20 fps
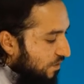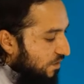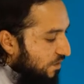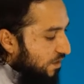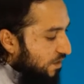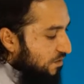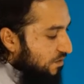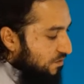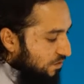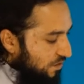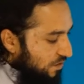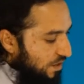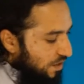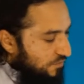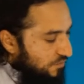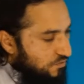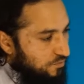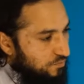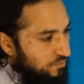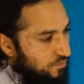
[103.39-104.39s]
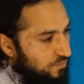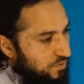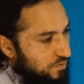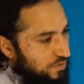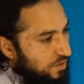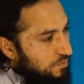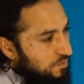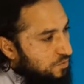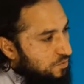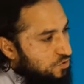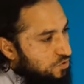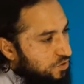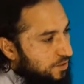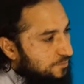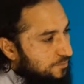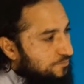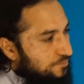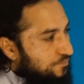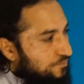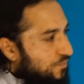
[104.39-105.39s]
You can see that from the image
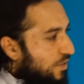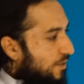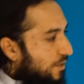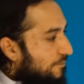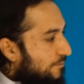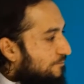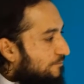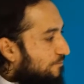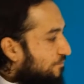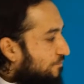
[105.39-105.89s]
here. Okay.